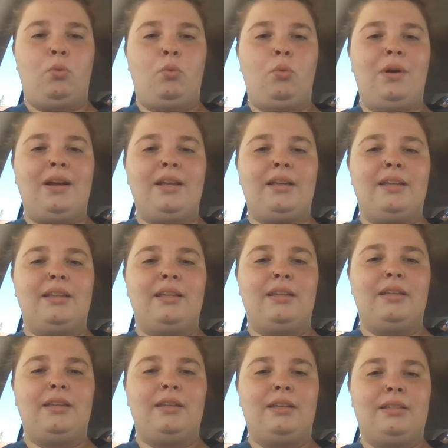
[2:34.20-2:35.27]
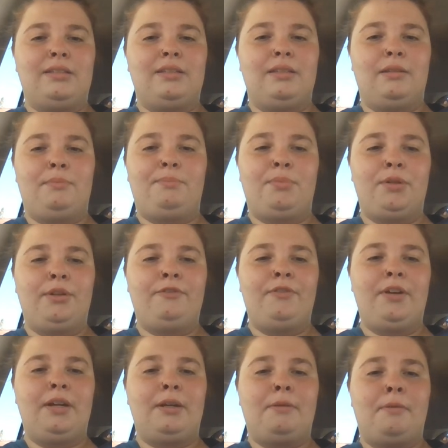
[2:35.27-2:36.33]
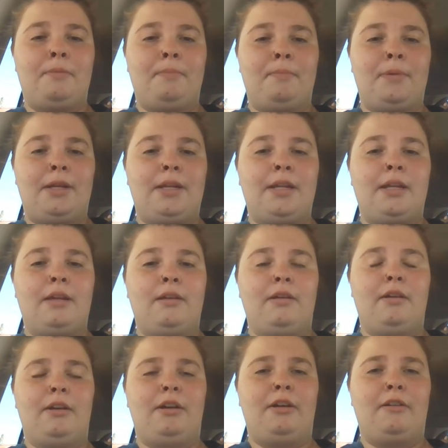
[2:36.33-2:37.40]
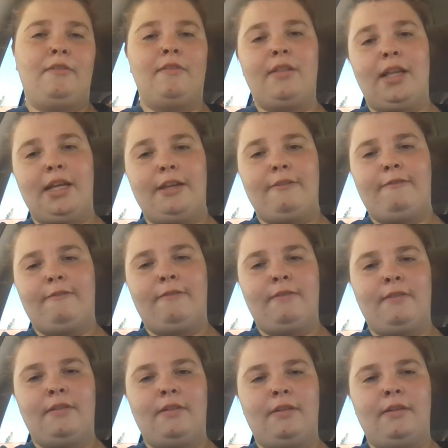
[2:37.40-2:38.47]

What is the perfect meaning of life?